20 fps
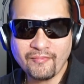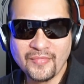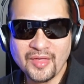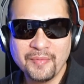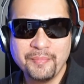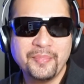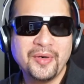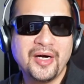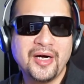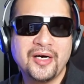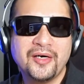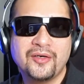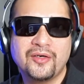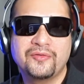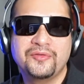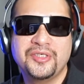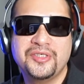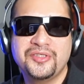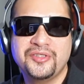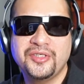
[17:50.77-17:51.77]
part of
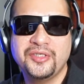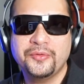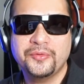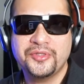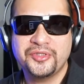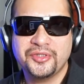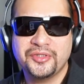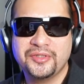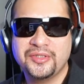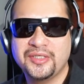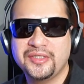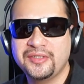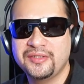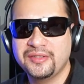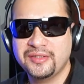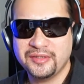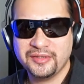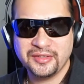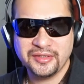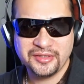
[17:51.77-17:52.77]
distinguishing
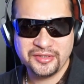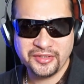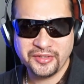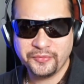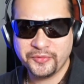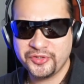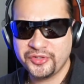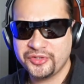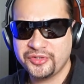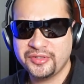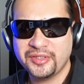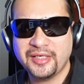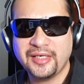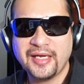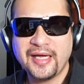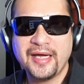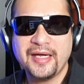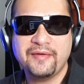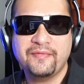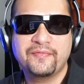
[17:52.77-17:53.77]
to distinguish the
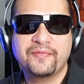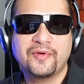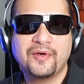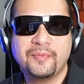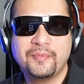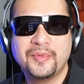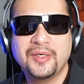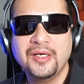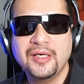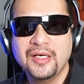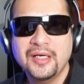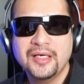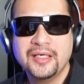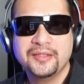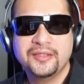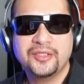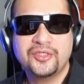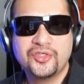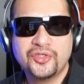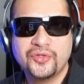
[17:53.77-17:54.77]
lie from
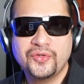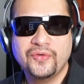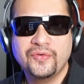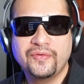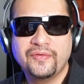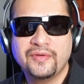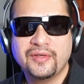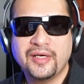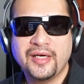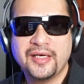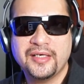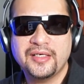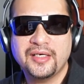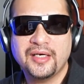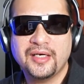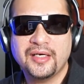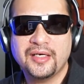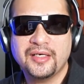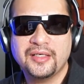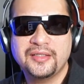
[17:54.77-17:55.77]
the truth
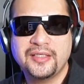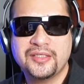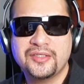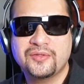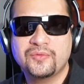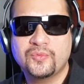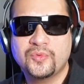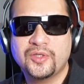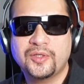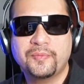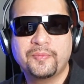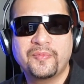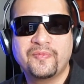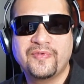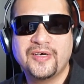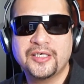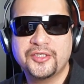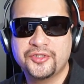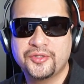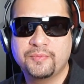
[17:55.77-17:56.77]
doesn't
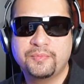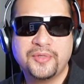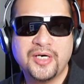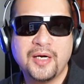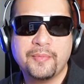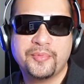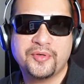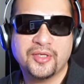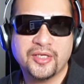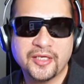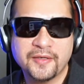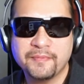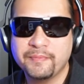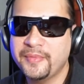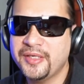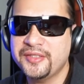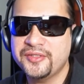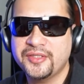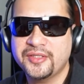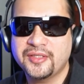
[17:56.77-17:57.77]
function properly.
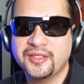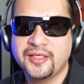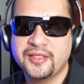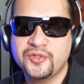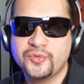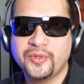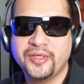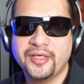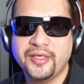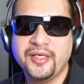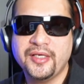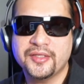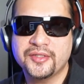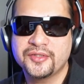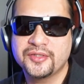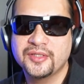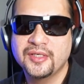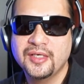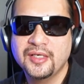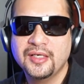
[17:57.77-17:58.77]
Basically, that's what it
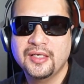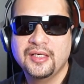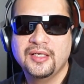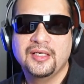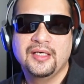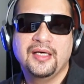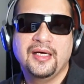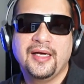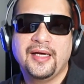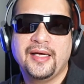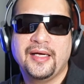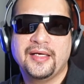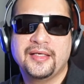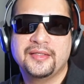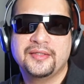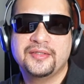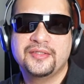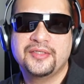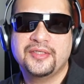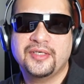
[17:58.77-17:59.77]
is,
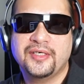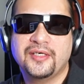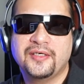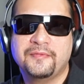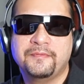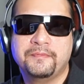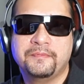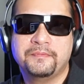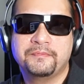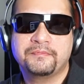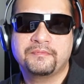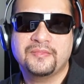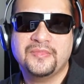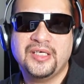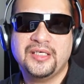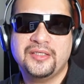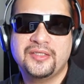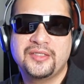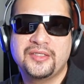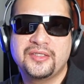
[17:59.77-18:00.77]
and
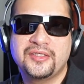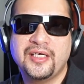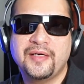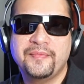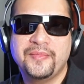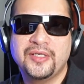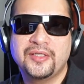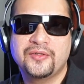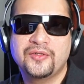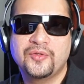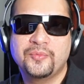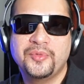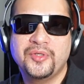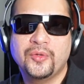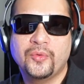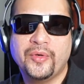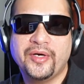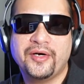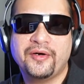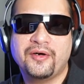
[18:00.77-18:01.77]
that's something to be
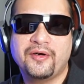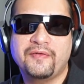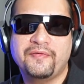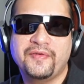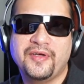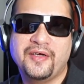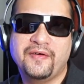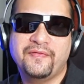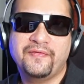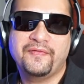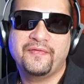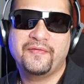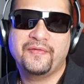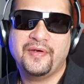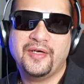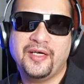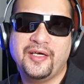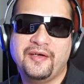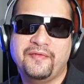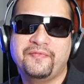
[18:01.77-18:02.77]
aware of
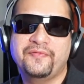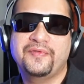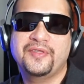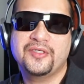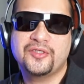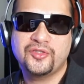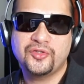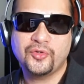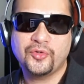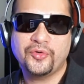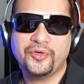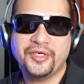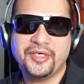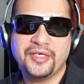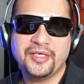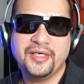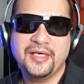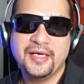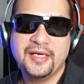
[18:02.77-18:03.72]
if the story